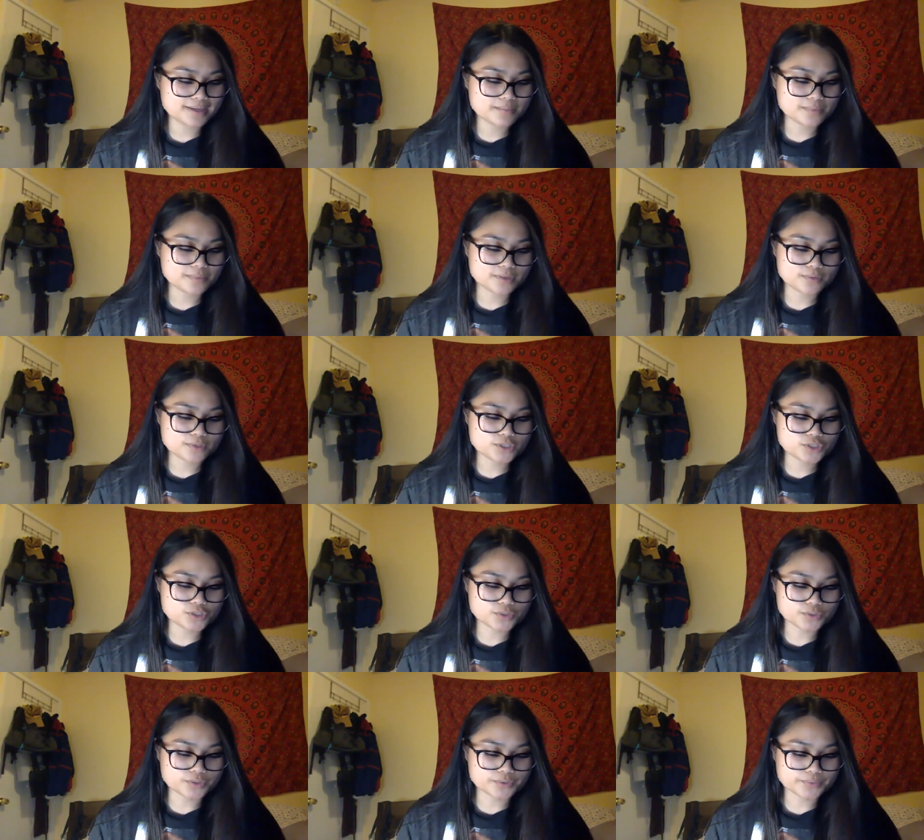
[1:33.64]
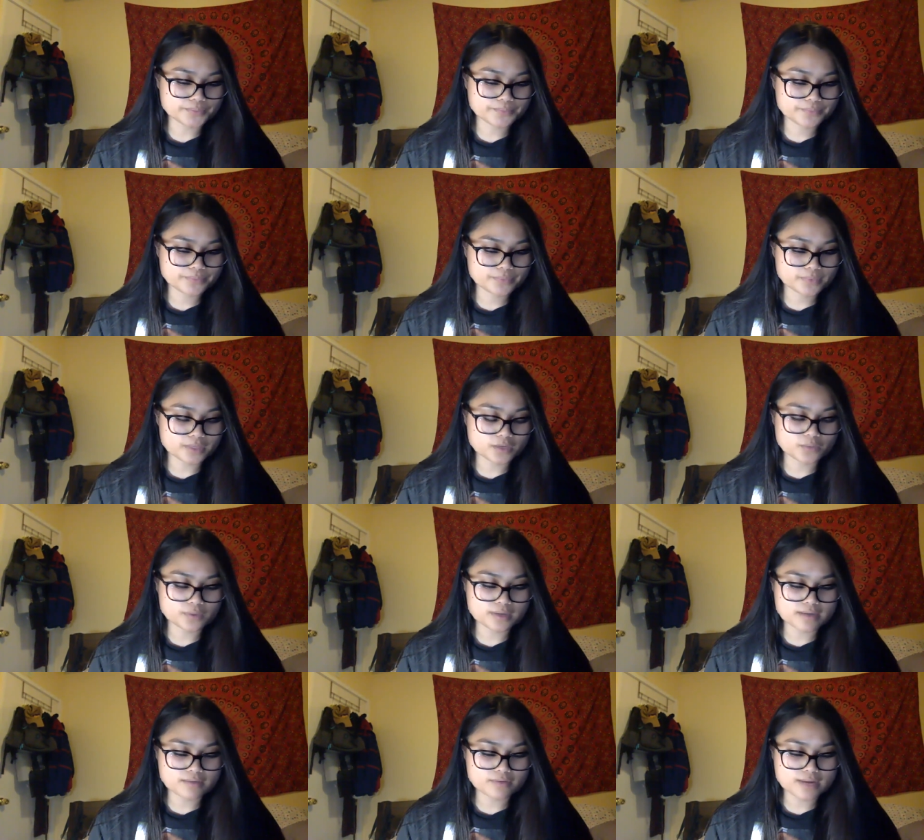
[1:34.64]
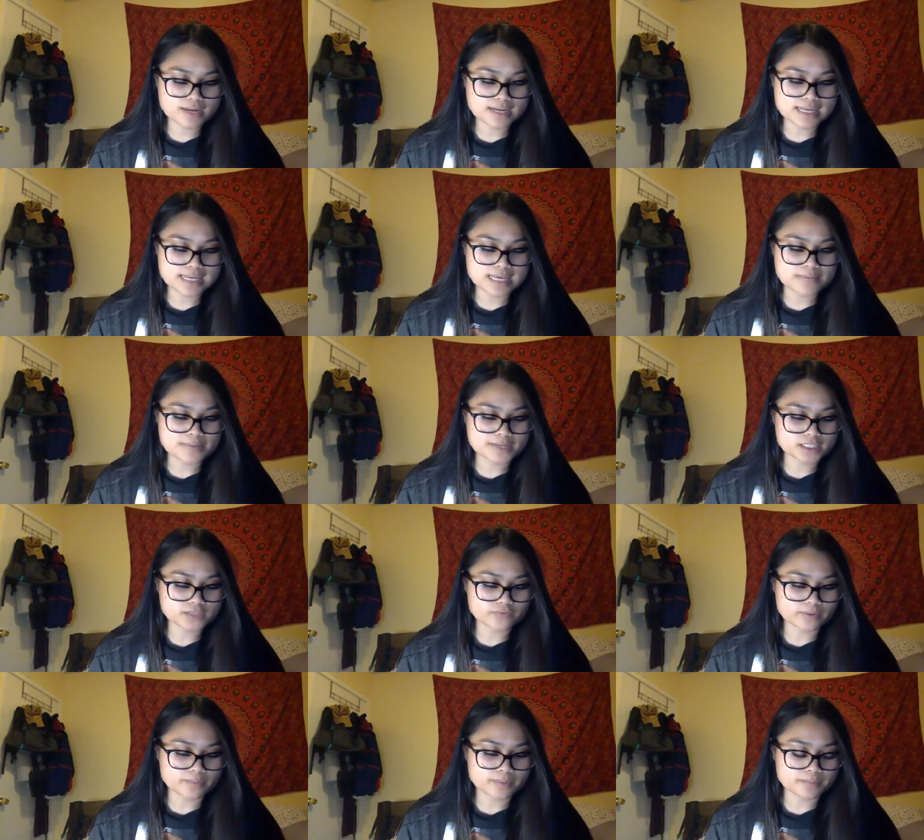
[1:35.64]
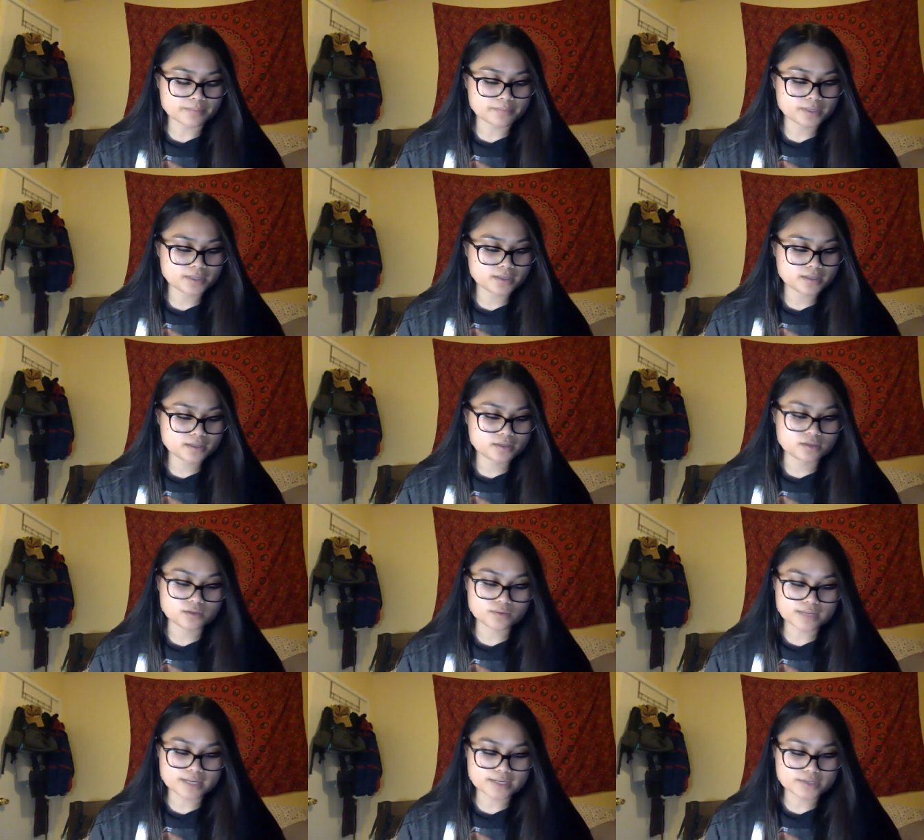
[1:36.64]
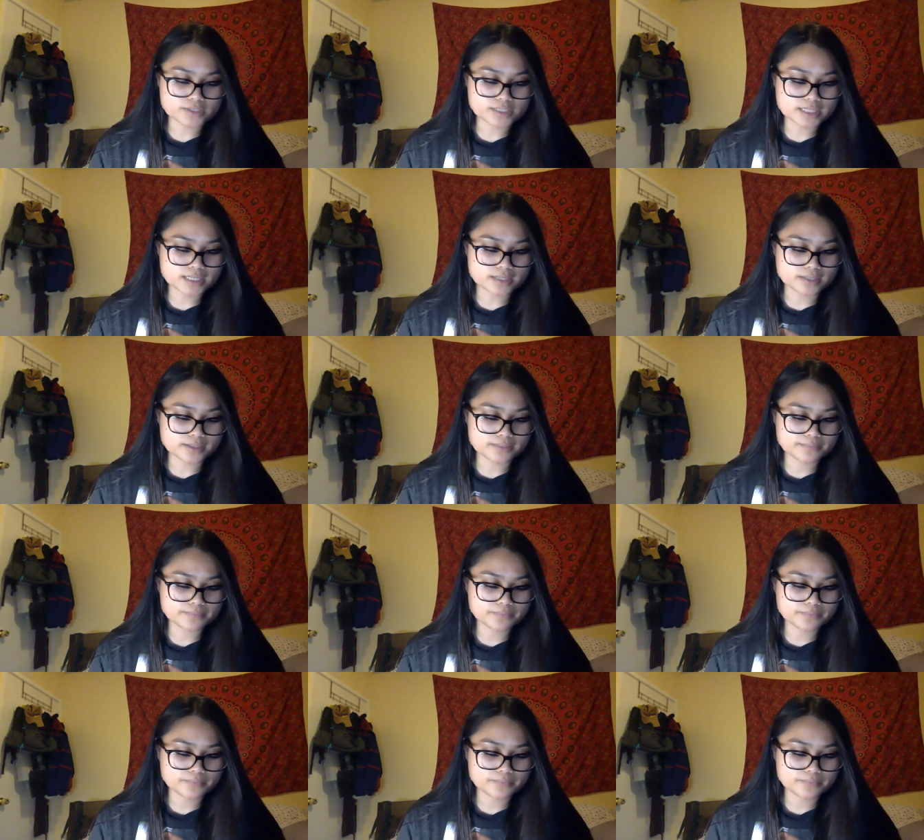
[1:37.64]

But it was true. There were never any emails from him, no letters either.